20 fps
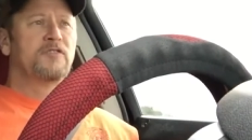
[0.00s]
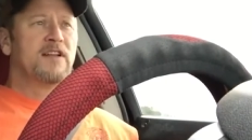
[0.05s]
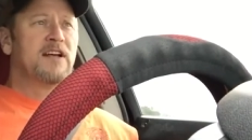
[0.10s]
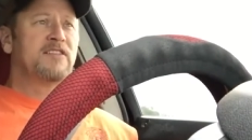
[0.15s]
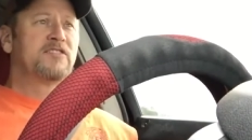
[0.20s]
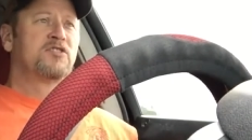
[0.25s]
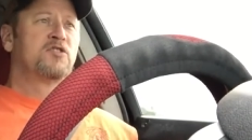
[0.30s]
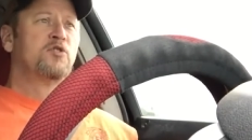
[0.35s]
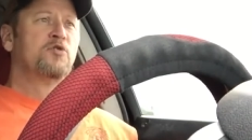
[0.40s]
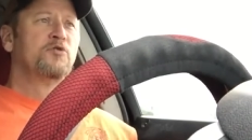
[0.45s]
And
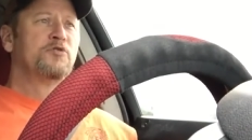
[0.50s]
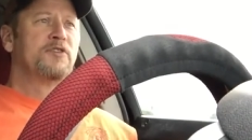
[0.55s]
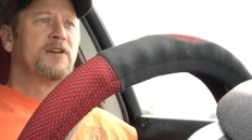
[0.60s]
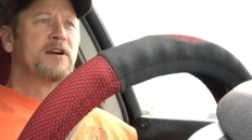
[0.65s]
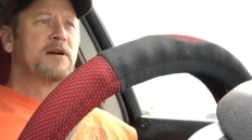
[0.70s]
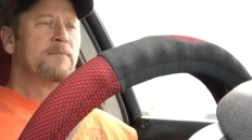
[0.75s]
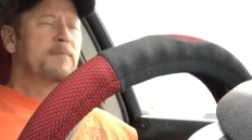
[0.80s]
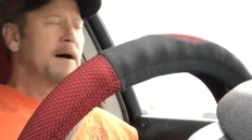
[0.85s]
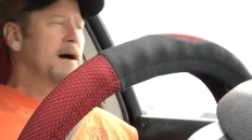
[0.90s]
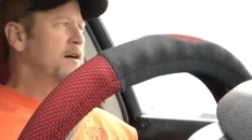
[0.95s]
that's the cool
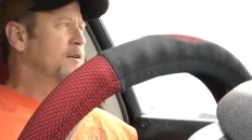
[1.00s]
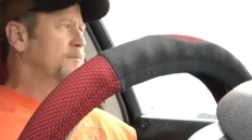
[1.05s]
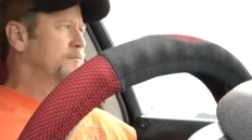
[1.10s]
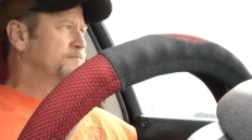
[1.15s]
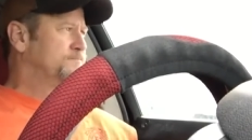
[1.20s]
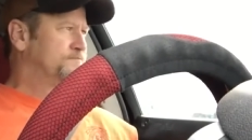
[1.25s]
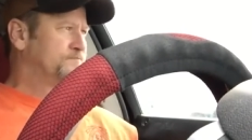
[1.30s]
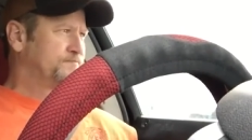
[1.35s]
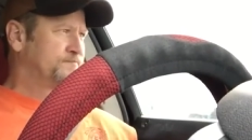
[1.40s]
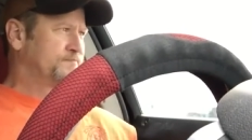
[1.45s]
thing about
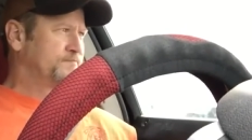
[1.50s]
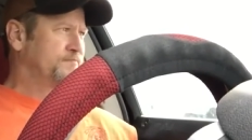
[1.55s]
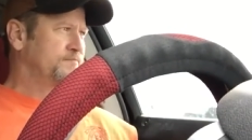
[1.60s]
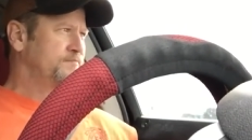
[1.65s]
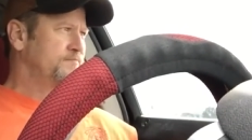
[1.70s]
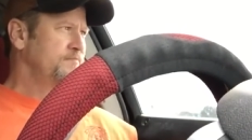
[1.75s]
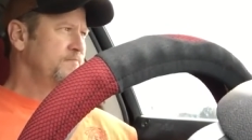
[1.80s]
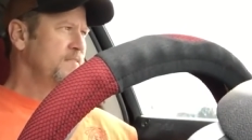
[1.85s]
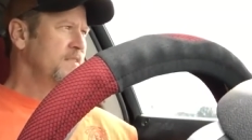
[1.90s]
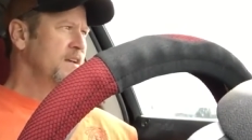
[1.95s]

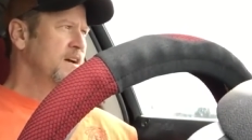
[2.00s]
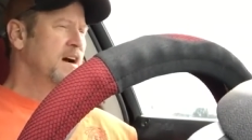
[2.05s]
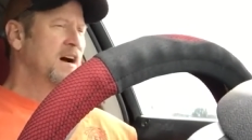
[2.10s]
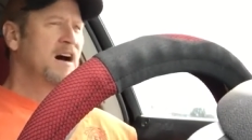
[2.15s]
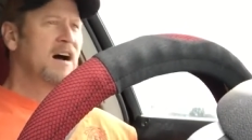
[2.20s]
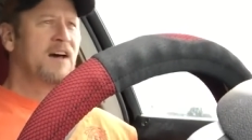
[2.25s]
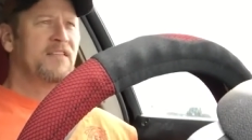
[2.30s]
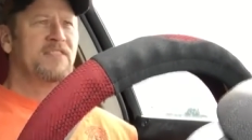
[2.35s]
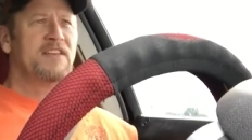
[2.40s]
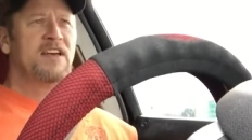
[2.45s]

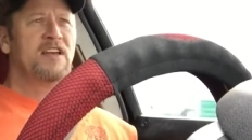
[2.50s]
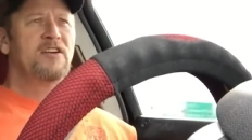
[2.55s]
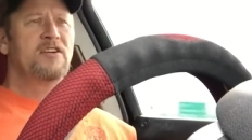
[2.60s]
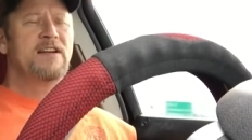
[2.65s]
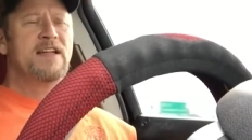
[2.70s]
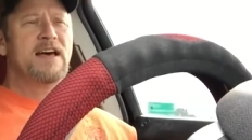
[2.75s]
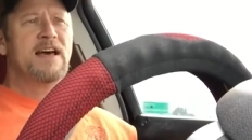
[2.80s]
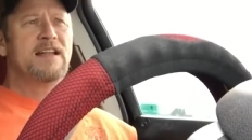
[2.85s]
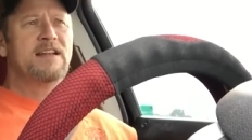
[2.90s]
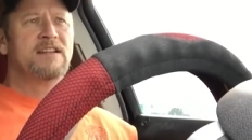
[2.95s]
the
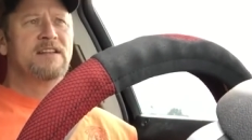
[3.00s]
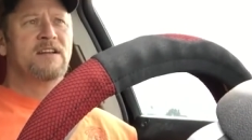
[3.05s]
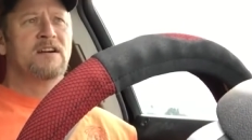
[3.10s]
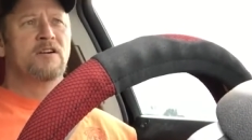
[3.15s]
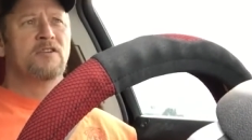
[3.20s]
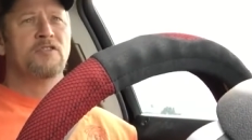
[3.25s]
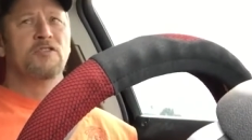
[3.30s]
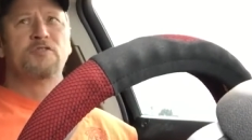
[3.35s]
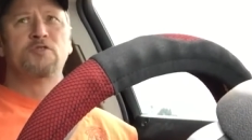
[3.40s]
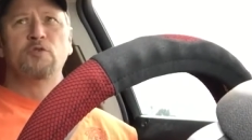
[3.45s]
internet and
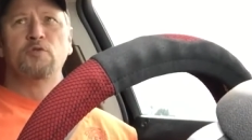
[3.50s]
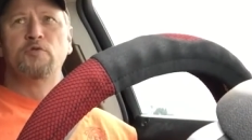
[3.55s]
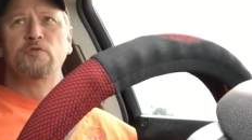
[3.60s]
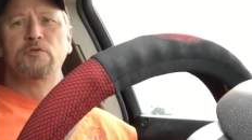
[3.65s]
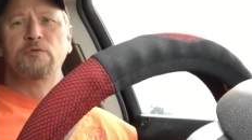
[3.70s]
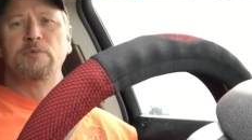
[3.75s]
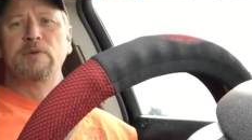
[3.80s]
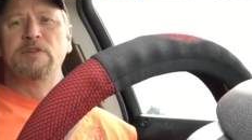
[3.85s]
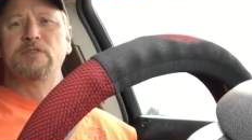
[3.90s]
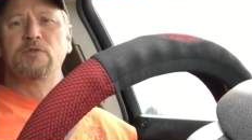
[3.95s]
all the tools
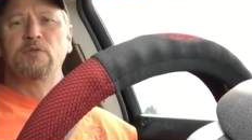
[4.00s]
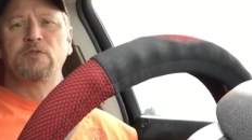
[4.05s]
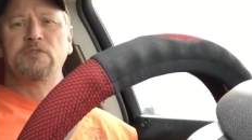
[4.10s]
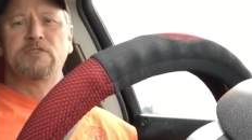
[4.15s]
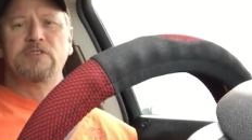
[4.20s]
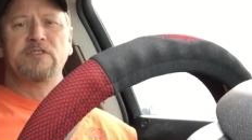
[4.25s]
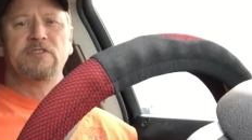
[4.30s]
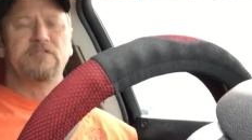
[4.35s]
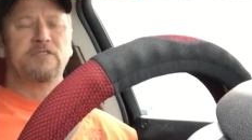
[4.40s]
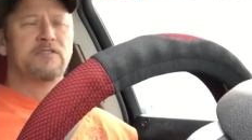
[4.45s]
and
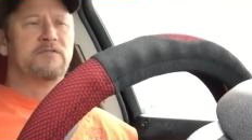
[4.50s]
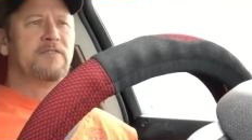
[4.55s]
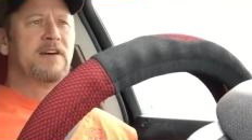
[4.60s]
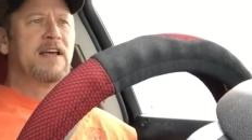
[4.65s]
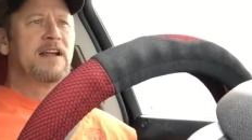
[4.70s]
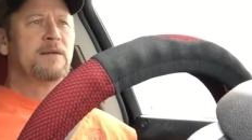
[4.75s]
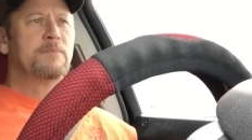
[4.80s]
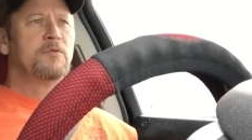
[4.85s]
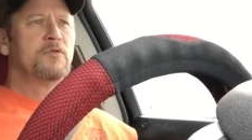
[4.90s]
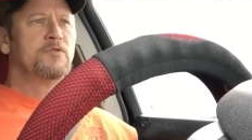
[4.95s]
resources
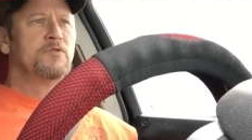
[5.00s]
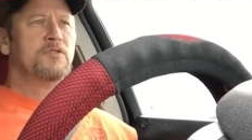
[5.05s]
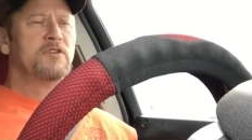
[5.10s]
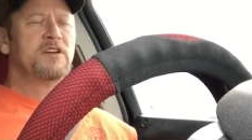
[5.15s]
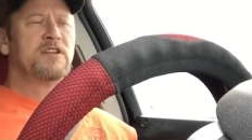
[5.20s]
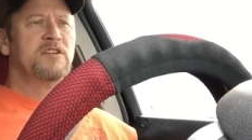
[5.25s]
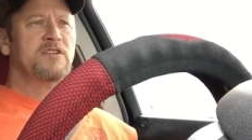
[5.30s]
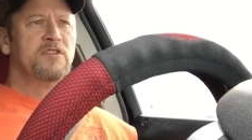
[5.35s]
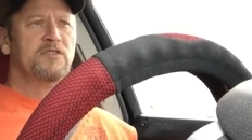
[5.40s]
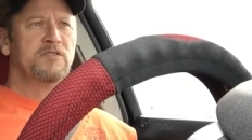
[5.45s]
available. You
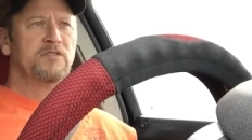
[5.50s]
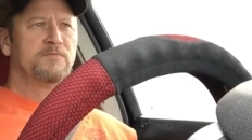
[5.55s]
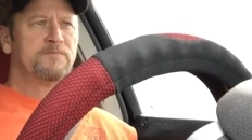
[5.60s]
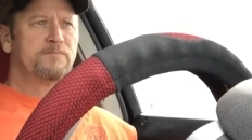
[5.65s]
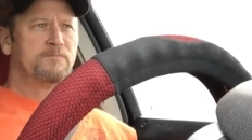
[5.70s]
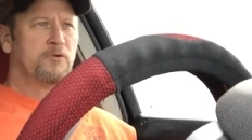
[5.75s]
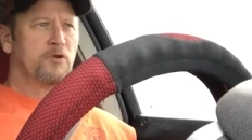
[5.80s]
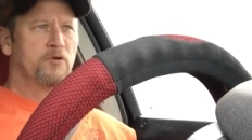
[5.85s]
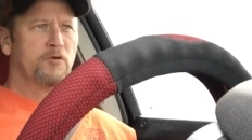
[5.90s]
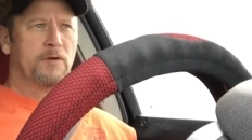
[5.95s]
can use
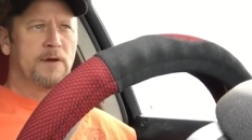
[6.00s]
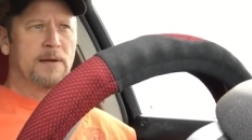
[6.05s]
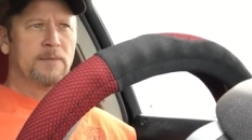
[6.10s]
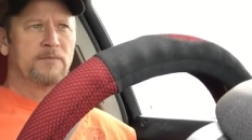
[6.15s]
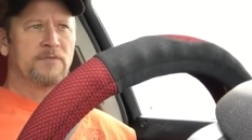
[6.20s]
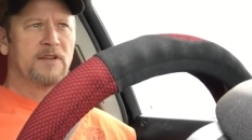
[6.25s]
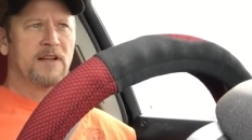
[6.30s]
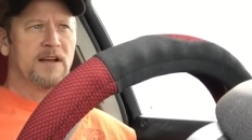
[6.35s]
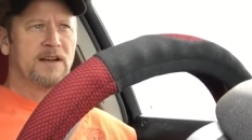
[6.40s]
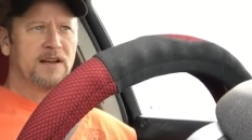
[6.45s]

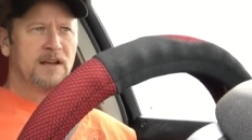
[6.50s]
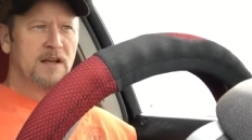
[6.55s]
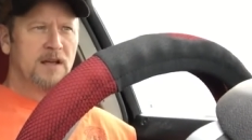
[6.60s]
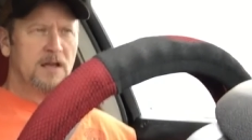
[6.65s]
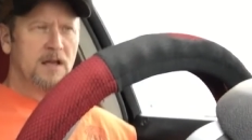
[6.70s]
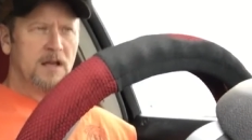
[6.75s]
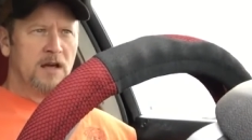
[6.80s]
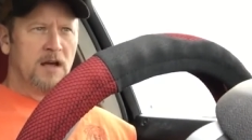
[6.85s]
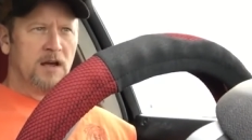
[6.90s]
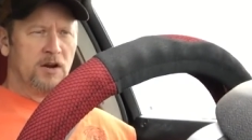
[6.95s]
programs like
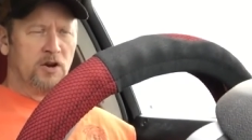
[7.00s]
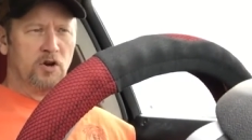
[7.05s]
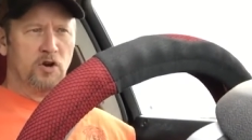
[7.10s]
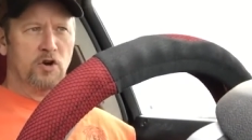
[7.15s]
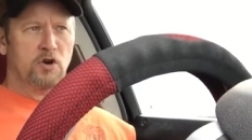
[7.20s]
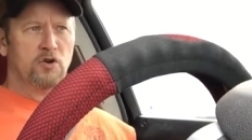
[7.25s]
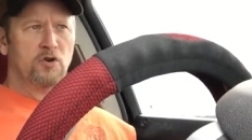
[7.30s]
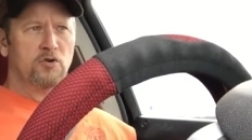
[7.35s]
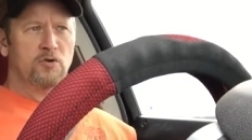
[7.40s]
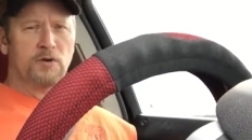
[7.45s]

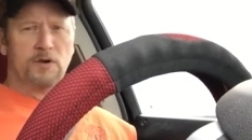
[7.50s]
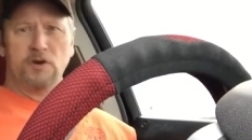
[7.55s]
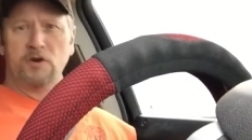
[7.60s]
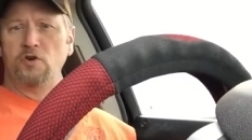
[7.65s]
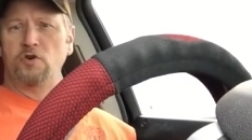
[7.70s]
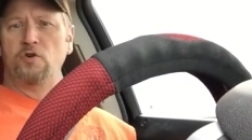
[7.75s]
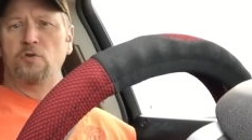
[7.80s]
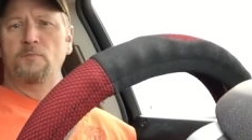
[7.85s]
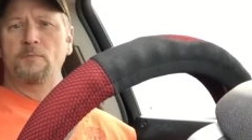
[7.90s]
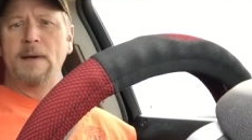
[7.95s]
Google and
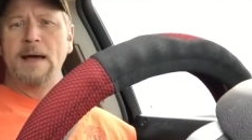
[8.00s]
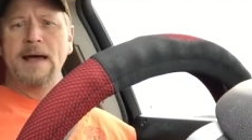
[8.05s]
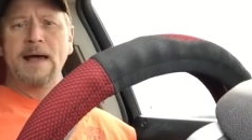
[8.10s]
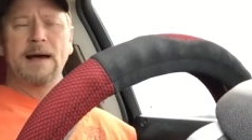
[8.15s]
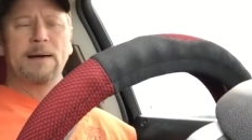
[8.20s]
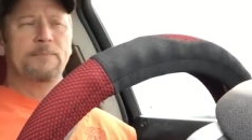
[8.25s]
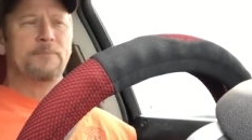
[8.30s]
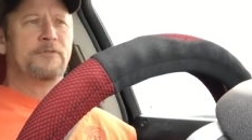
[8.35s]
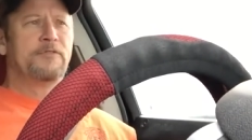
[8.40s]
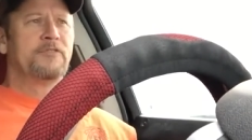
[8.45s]
Google
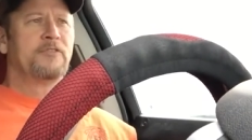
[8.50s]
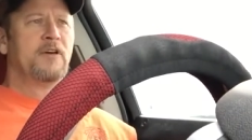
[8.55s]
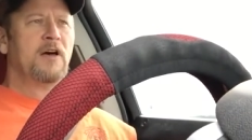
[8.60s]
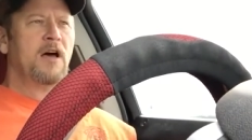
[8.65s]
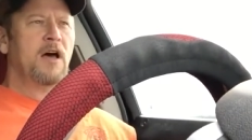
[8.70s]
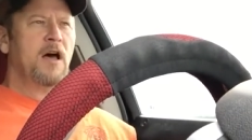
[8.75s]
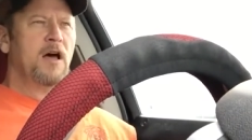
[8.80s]
Maps